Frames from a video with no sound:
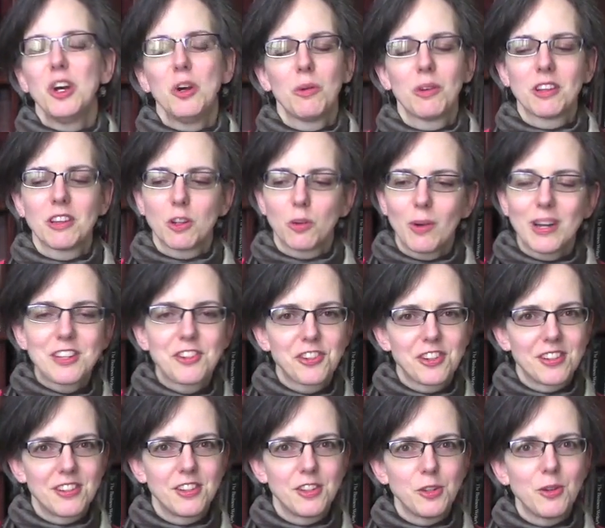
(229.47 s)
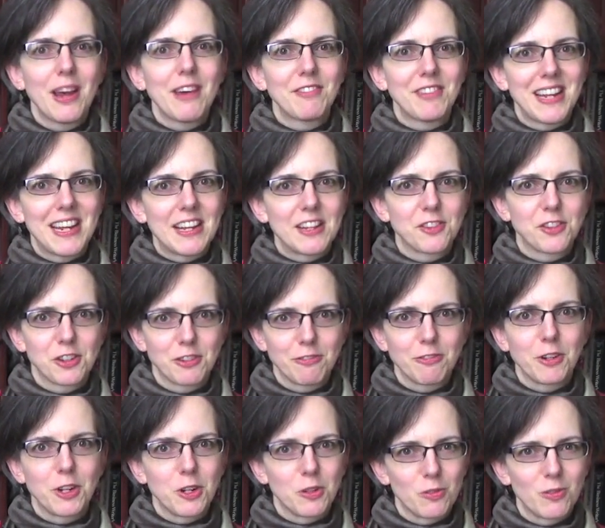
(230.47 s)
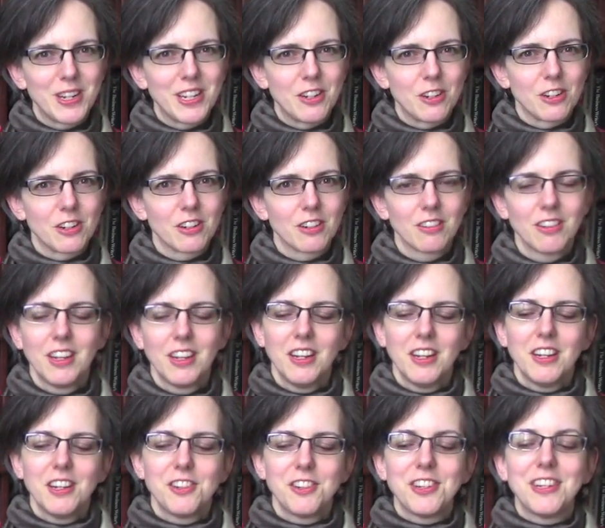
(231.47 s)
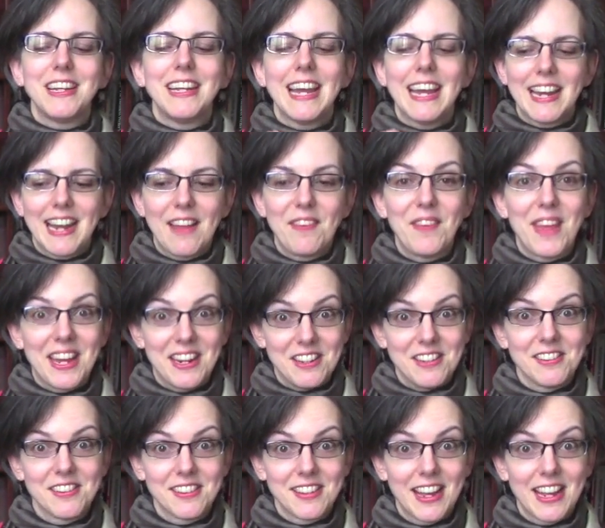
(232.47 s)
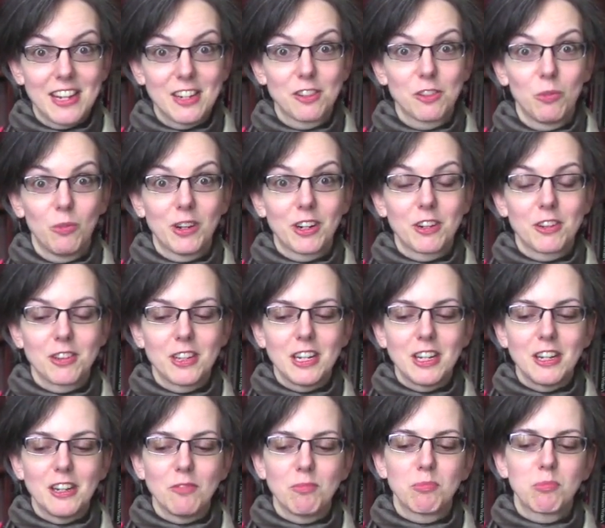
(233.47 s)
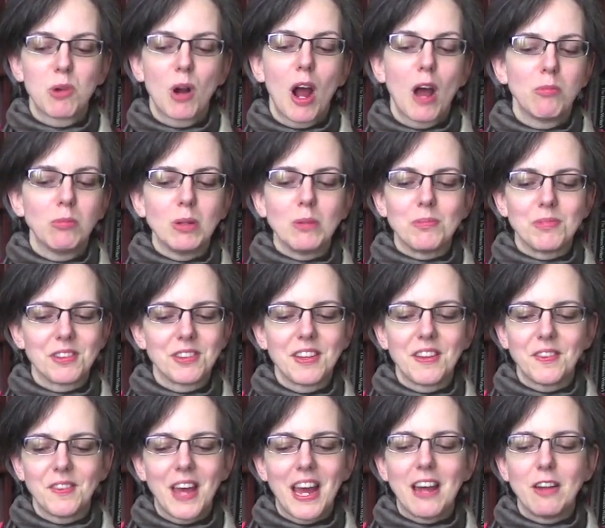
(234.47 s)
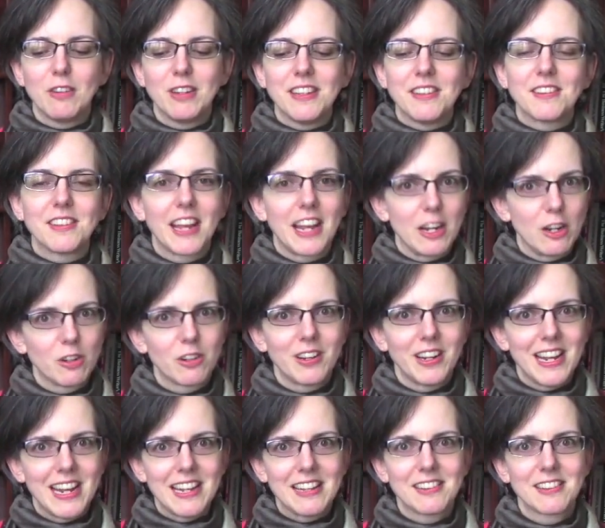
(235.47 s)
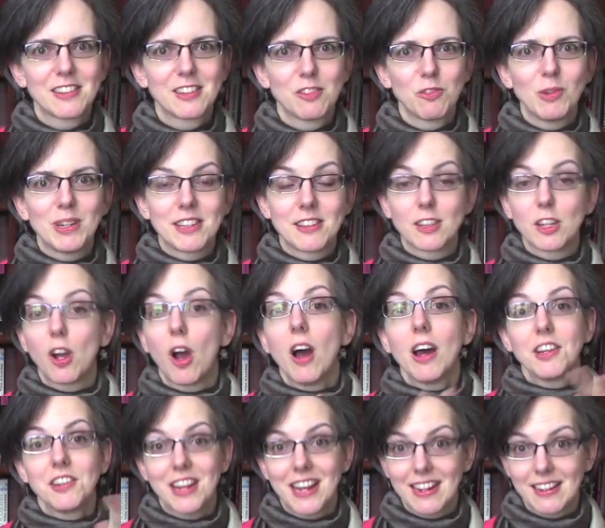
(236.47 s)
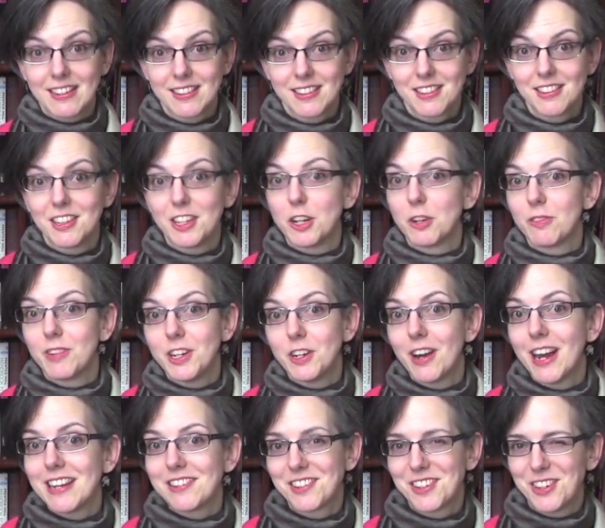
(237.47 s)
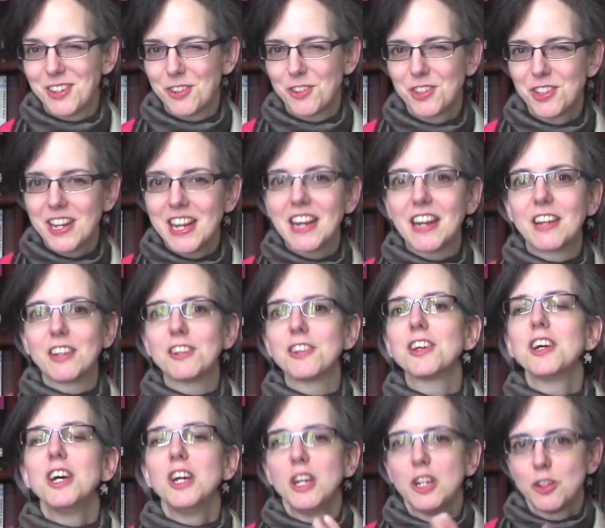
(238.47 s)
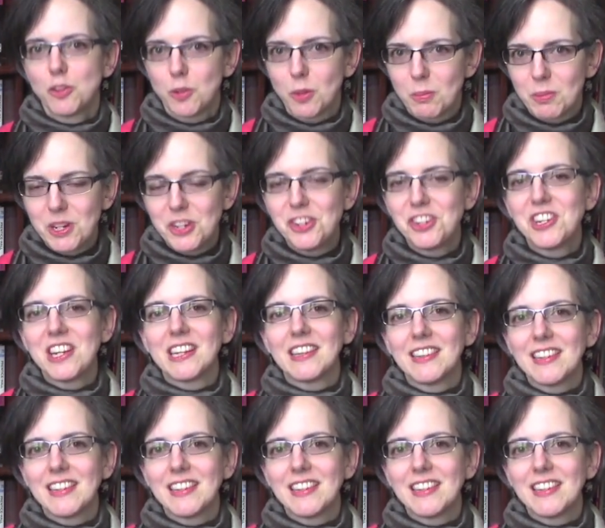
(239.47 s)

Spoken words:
What are the questions you have to answer for your reader to get at that insight? What are the problems that that insight creates? What's the context that your reader has to understand to appreciate